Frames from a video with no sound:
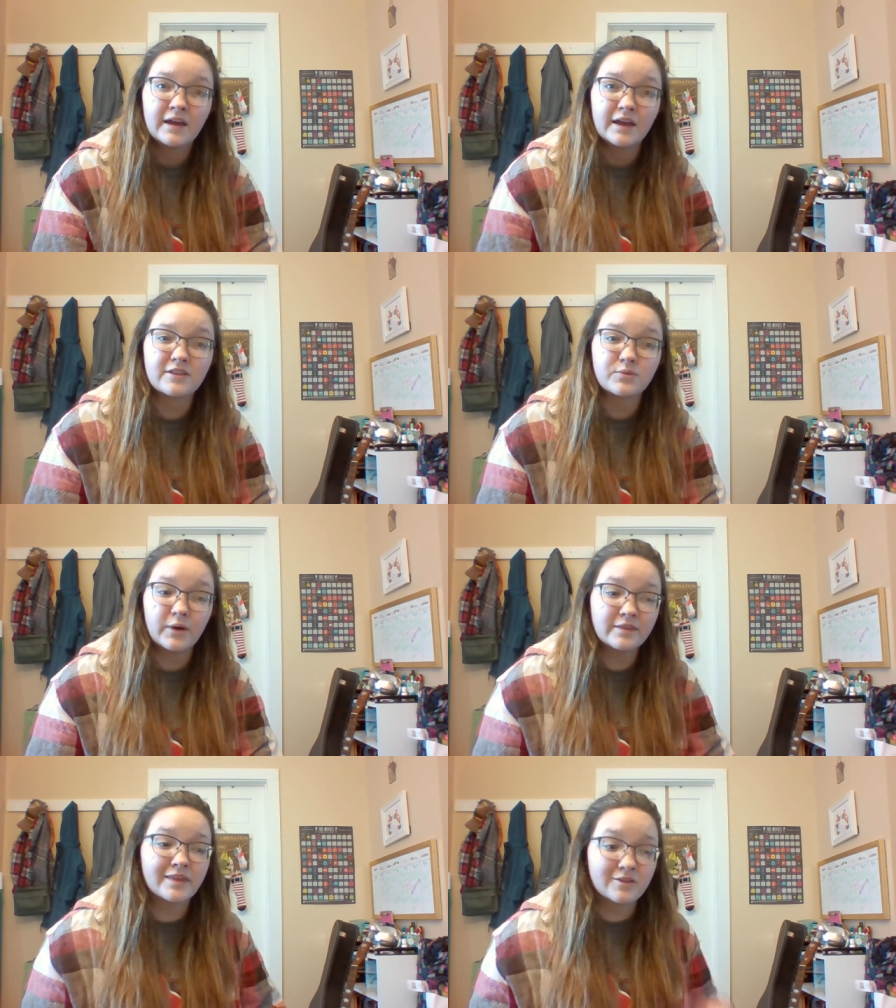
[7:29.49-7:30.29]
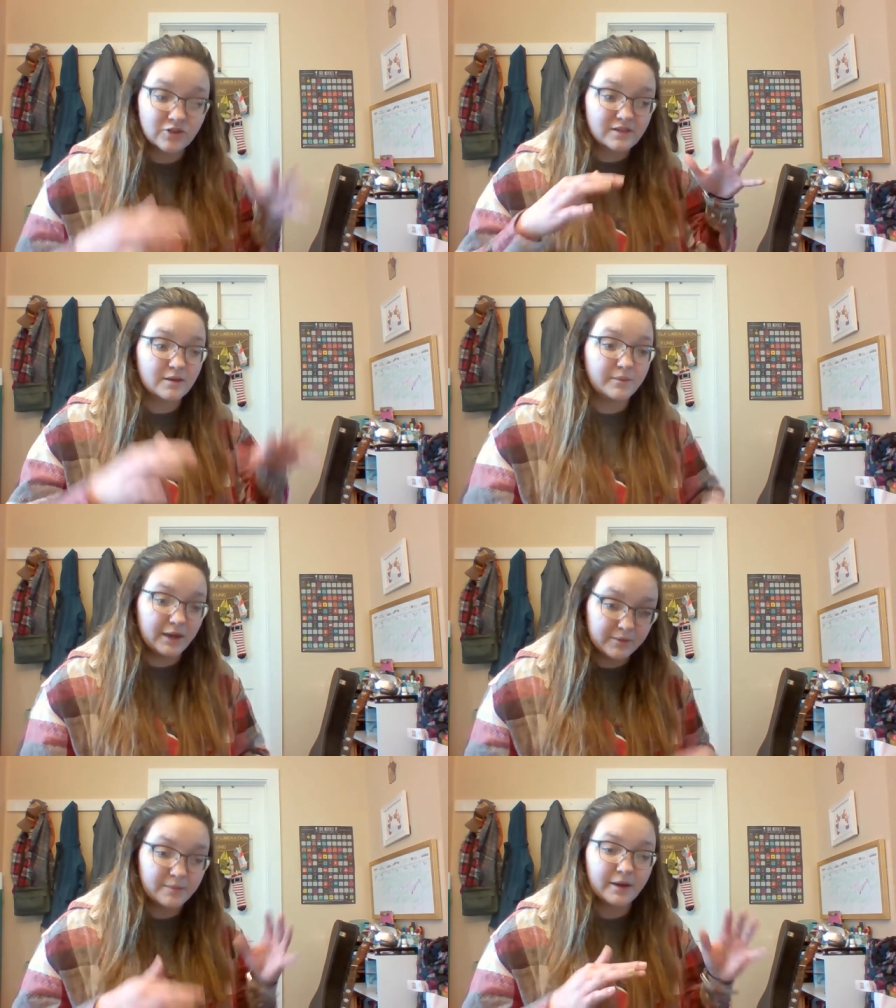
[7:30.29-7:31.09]
It's one thing just to be
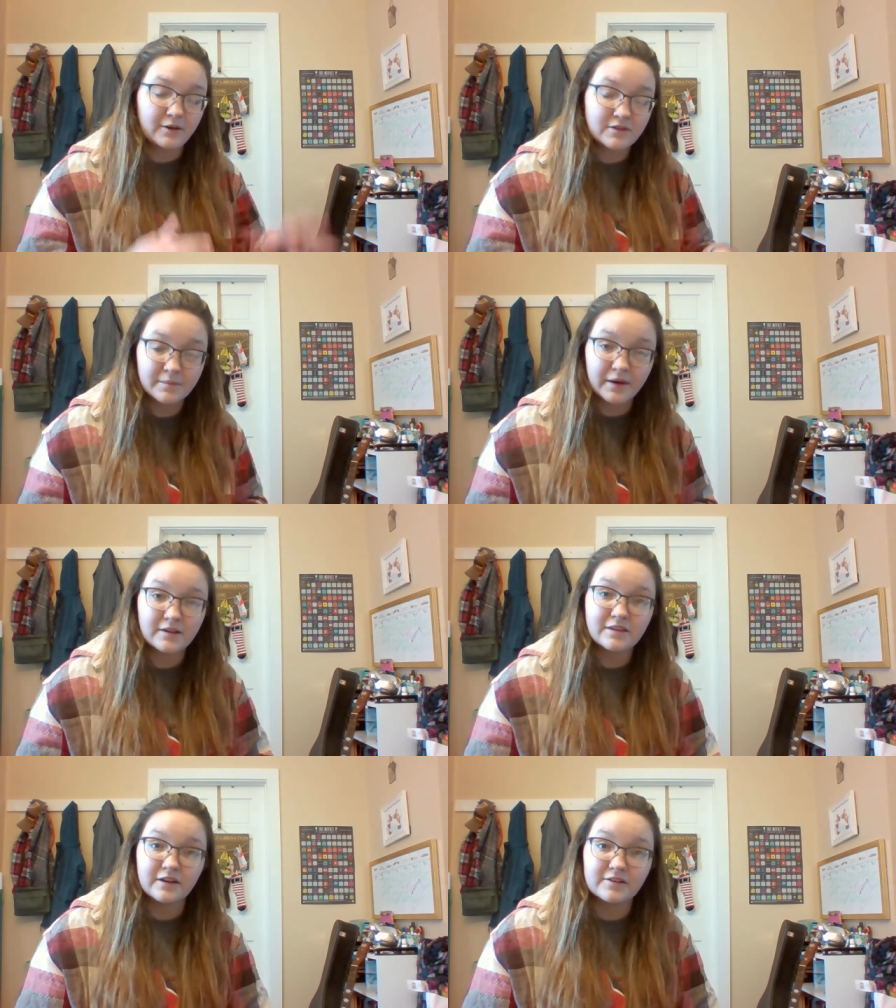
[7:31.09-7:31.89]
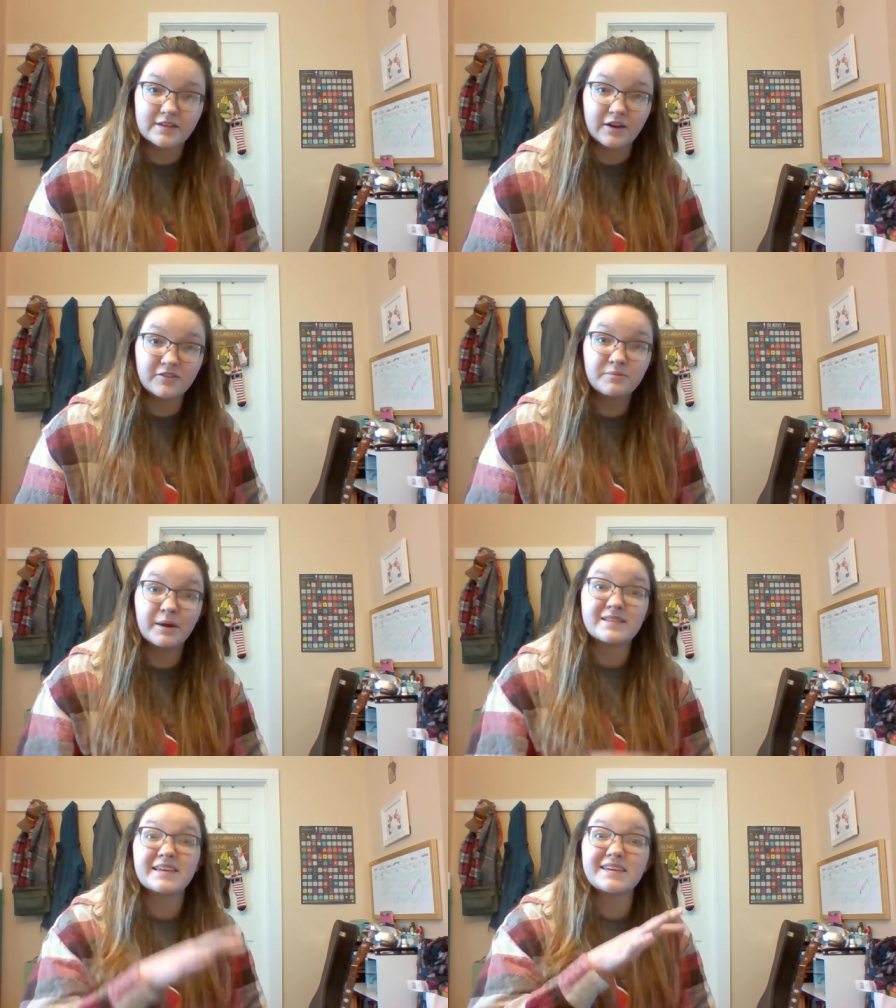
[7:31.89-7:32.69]
able to bounce a ball to yourself,
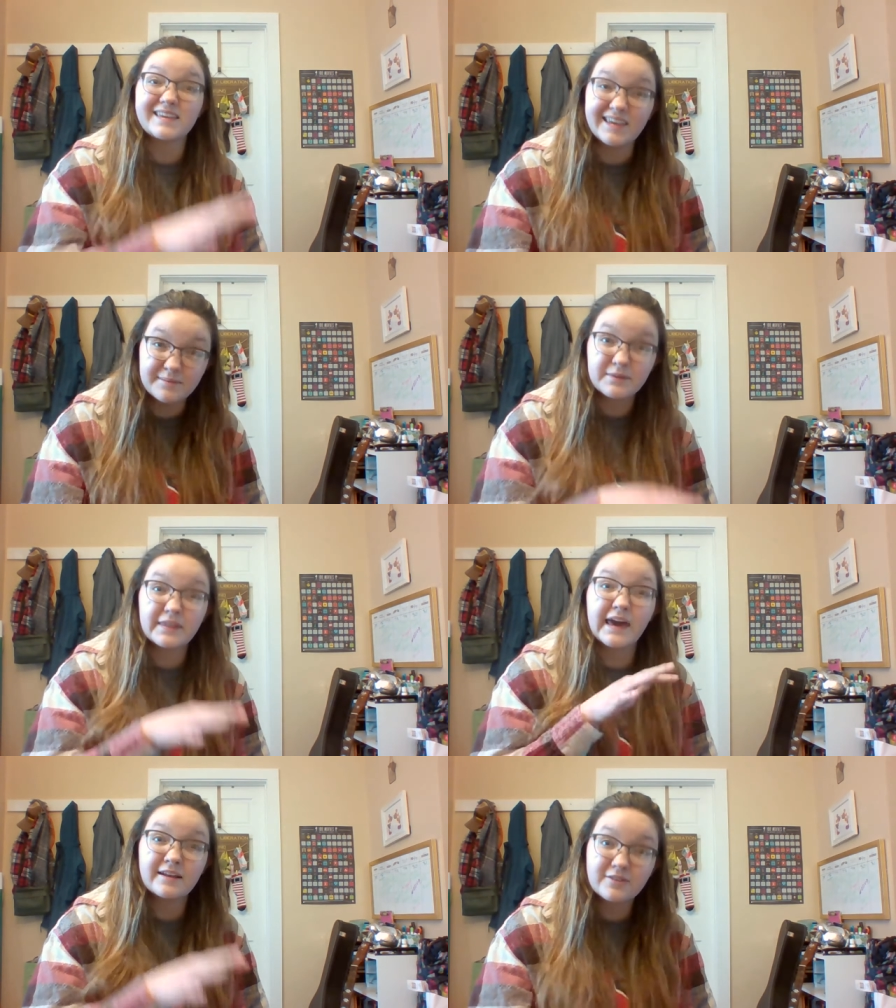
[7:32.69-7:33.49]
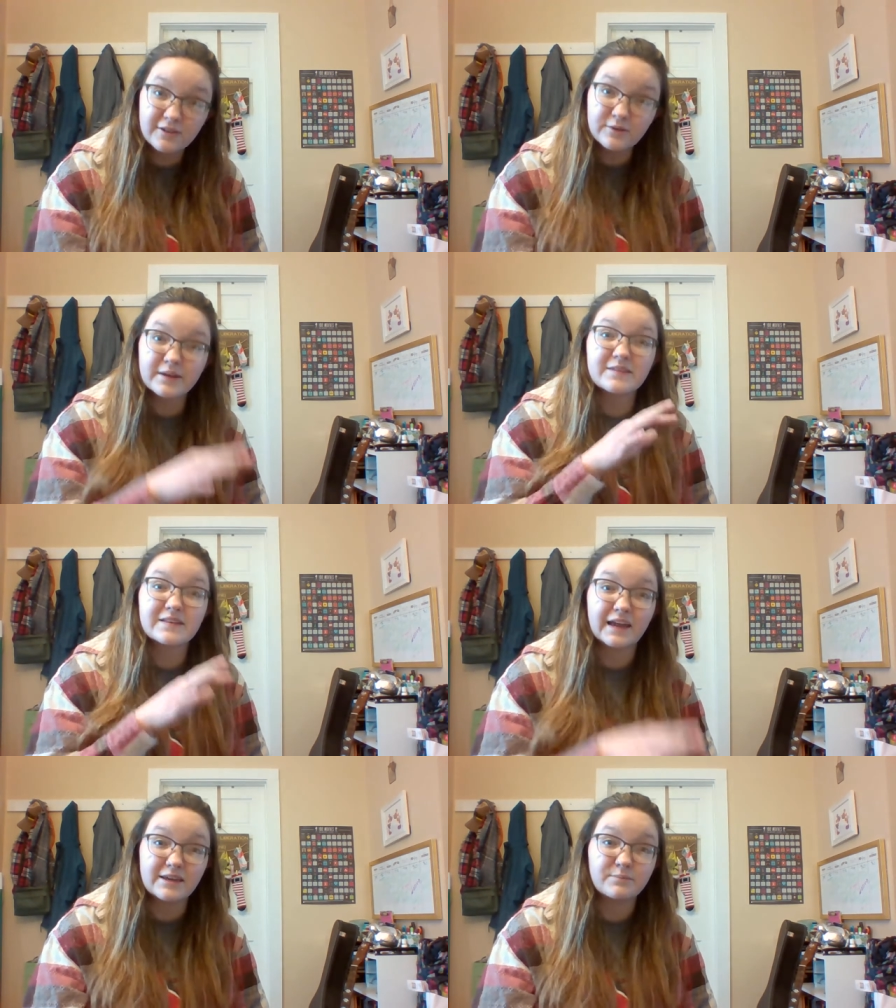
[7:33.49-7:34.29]
but to keep that to a
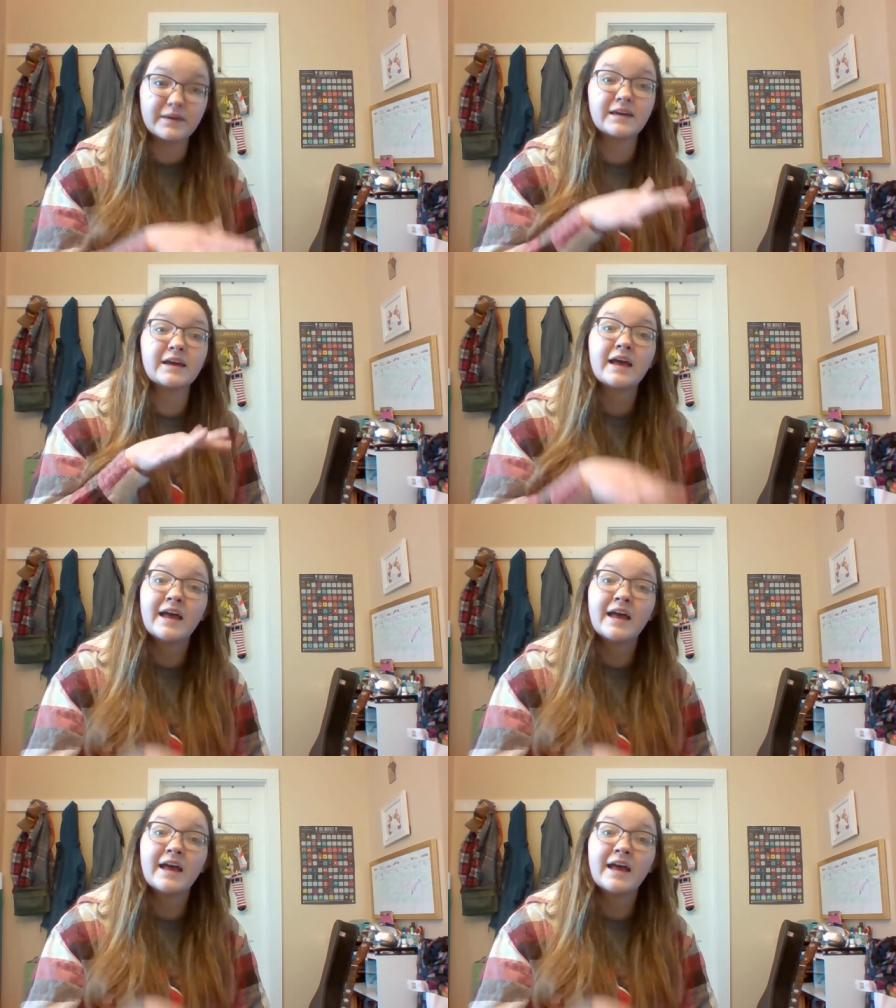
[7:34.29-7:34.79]
steady beat